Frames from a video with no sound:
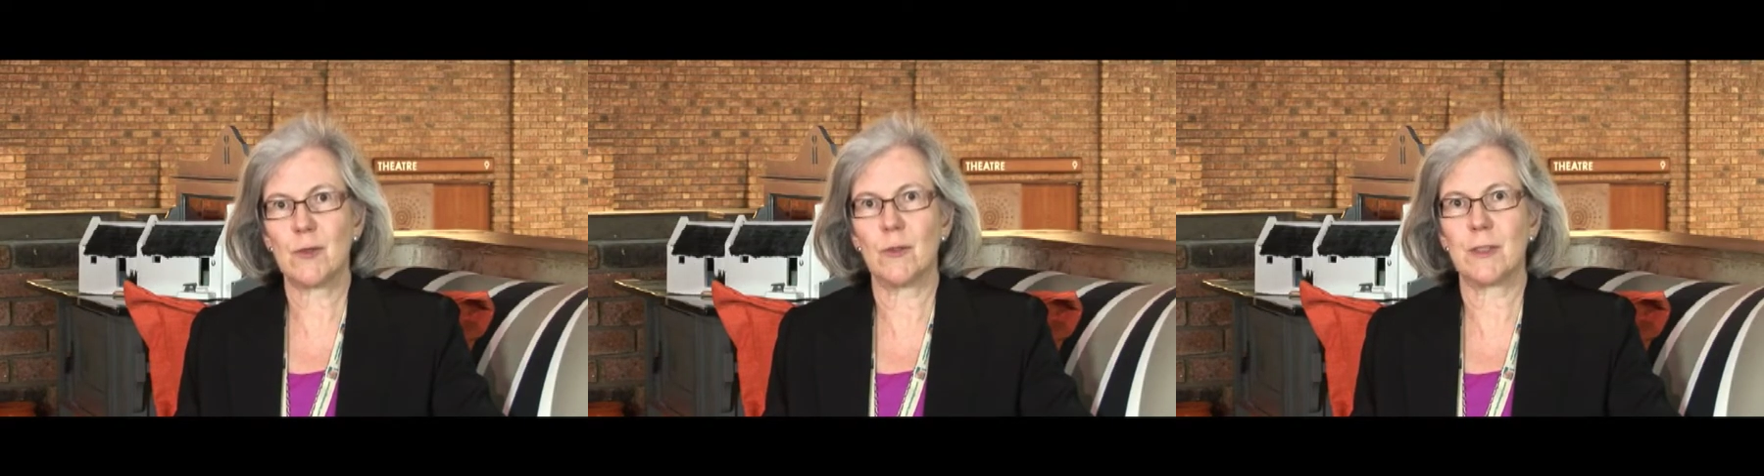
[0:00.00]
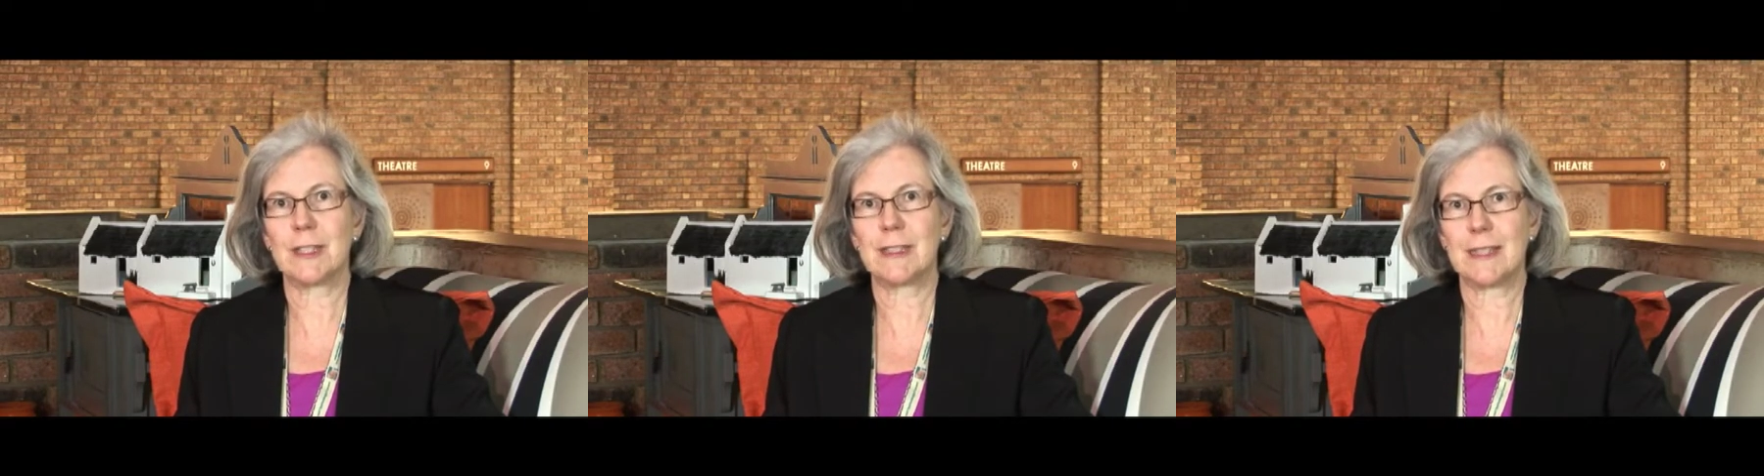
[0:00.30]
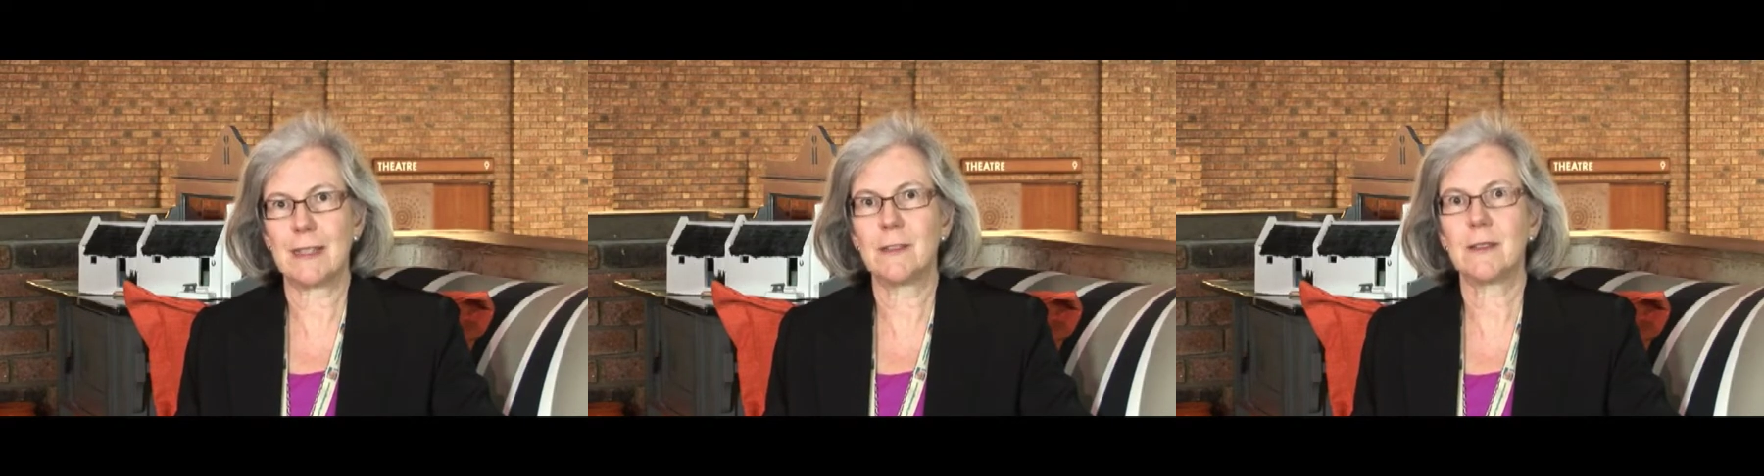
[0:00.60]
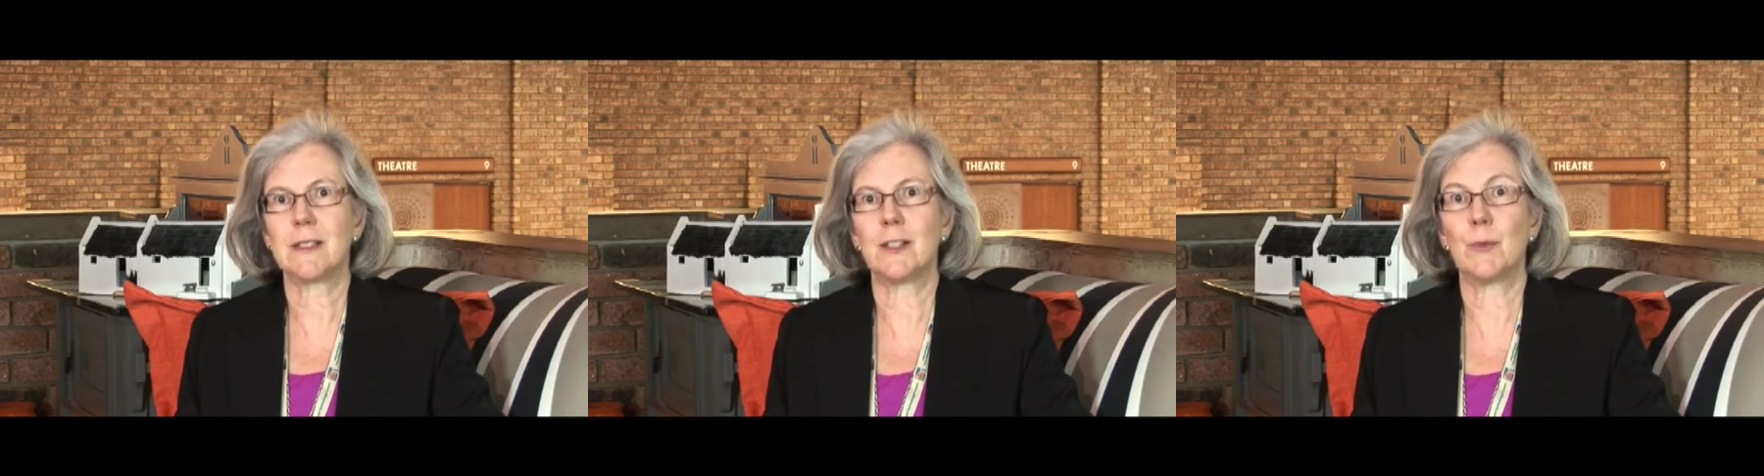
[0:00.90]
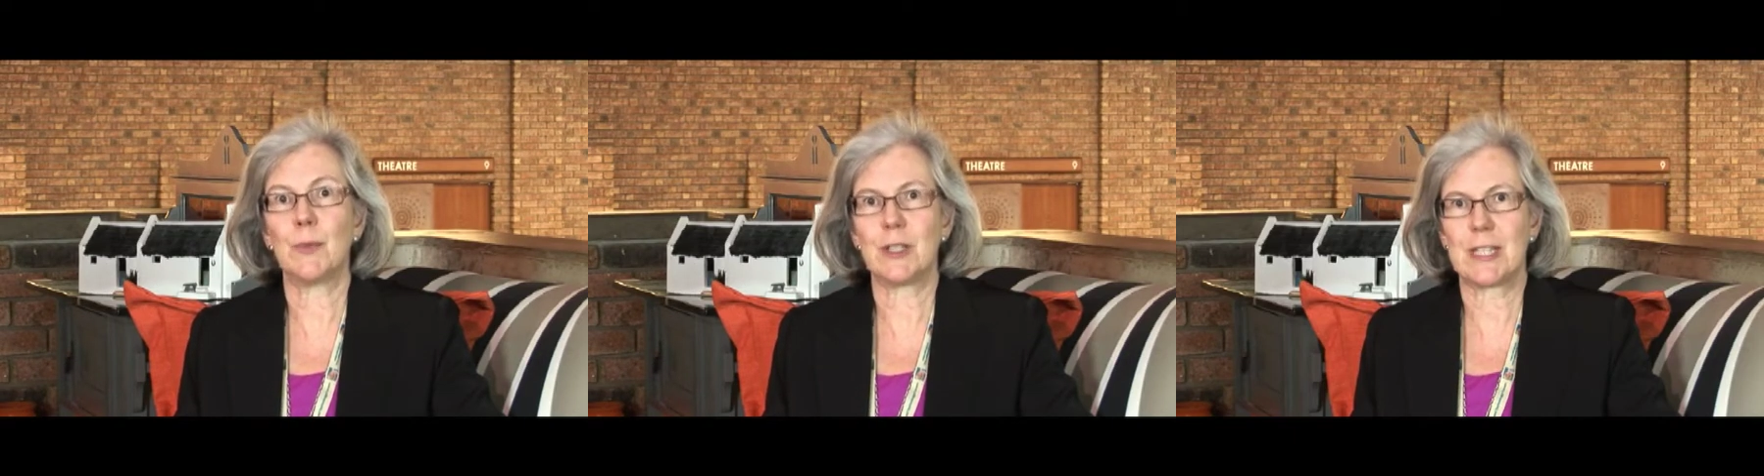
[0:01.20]
called the sickle cell
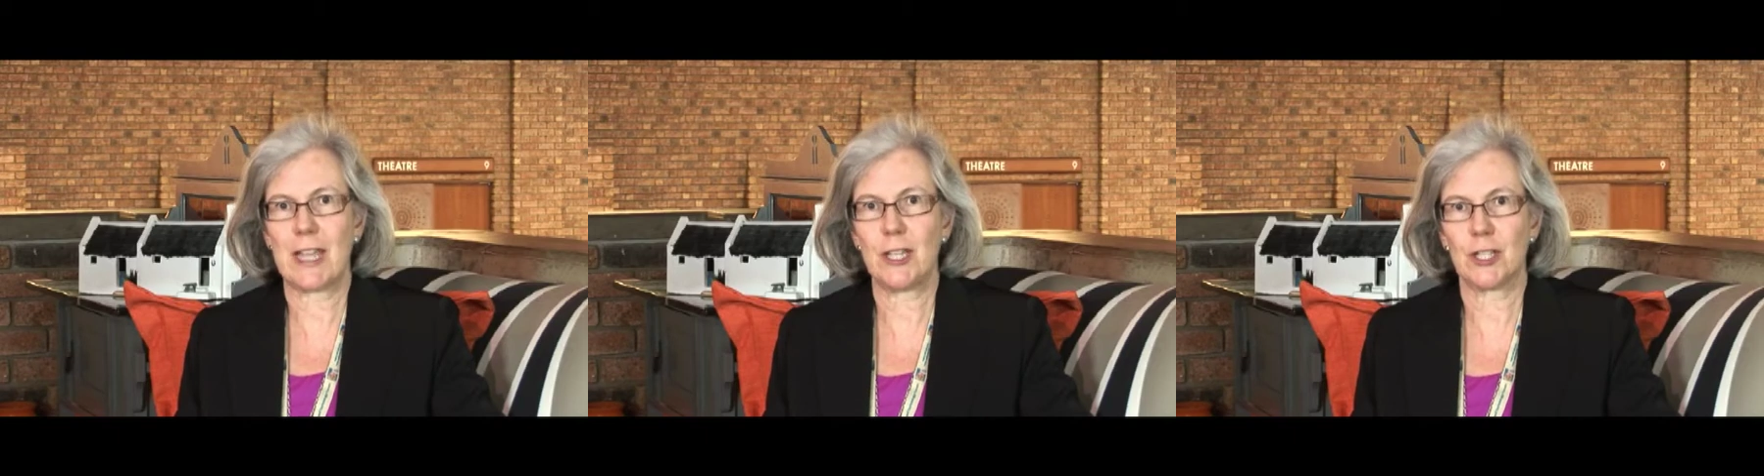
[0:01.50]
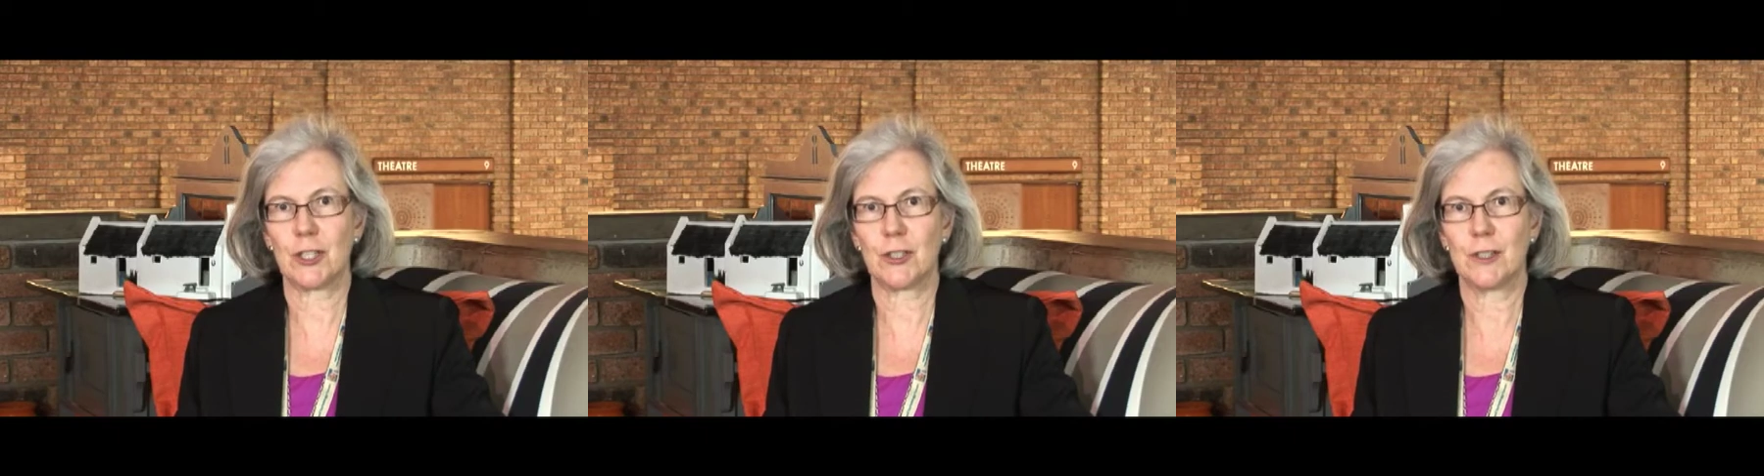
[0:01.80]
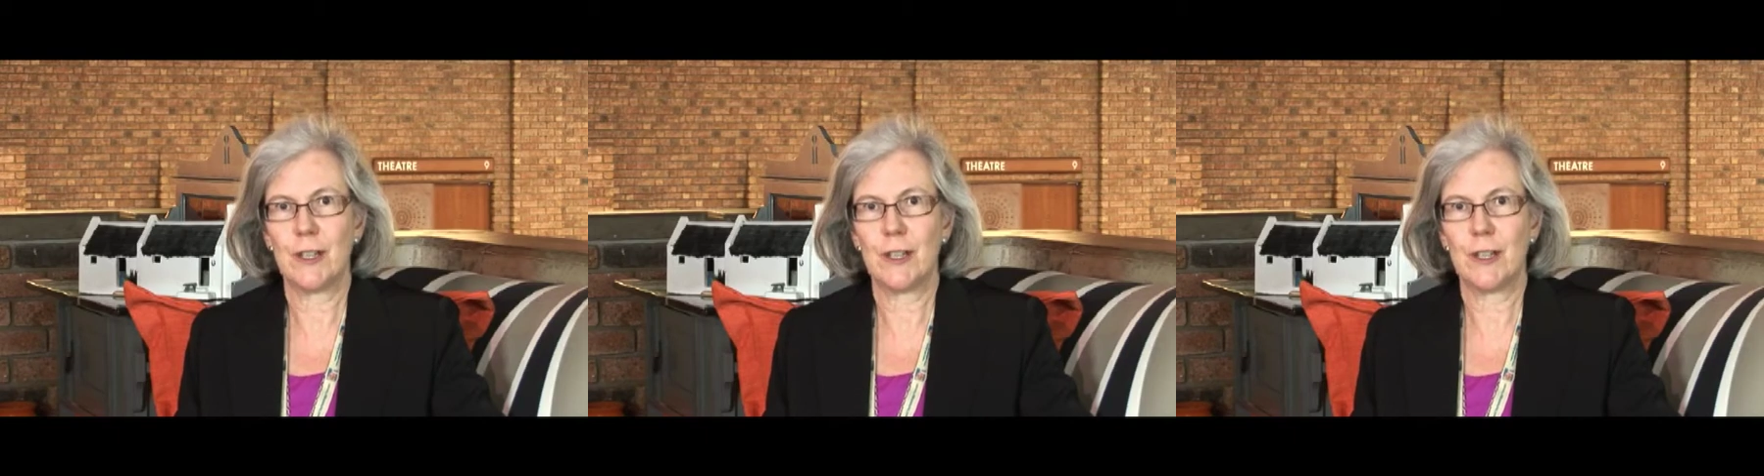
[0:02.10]
mutation,